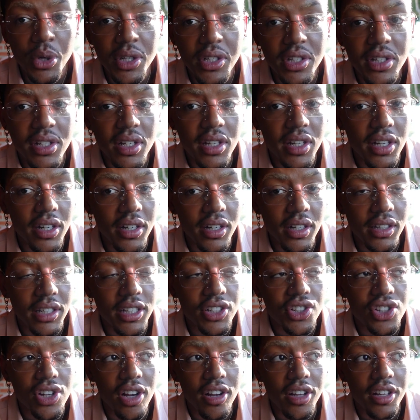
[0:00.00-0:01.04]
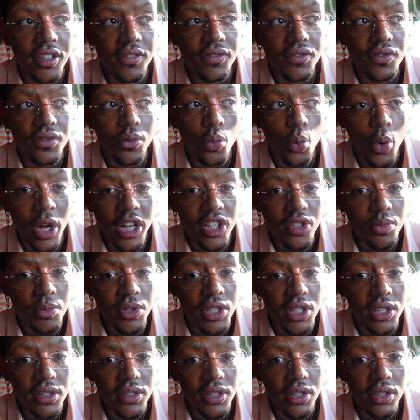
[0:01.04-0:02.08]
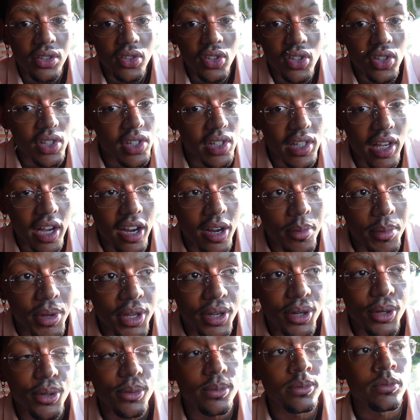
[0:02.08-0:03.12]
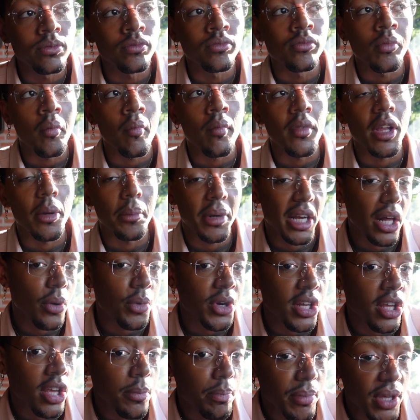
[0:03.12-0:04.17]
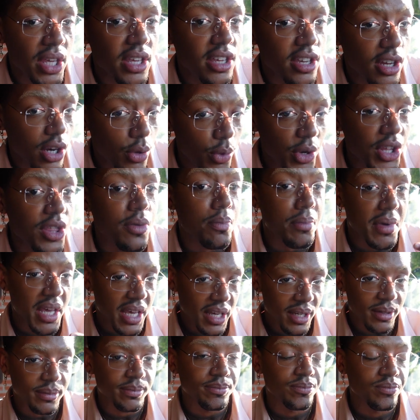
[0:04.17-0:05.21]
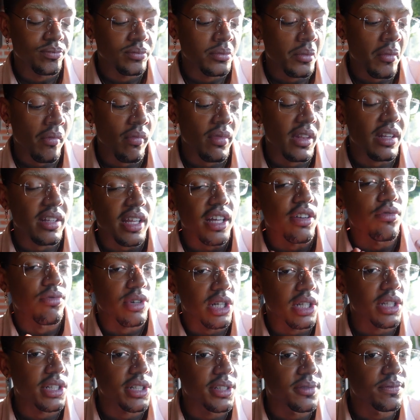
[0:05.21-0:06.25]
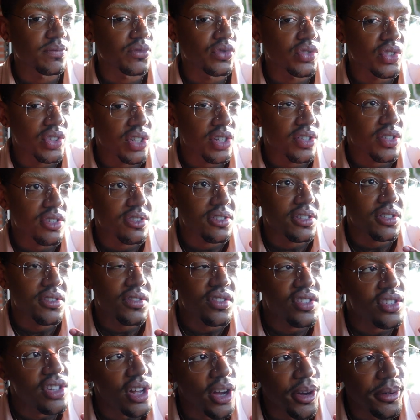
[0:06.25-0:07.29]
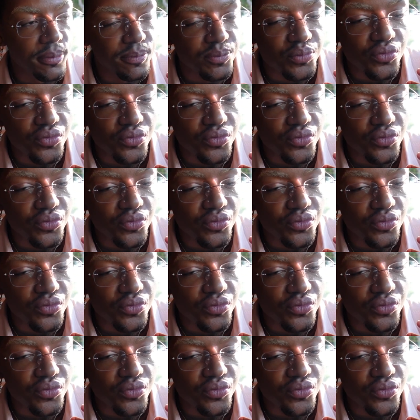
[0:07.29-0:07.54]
would sit here and let y'all watch me eat this entire meal, but I want to be here with me. Like, really, seriously. So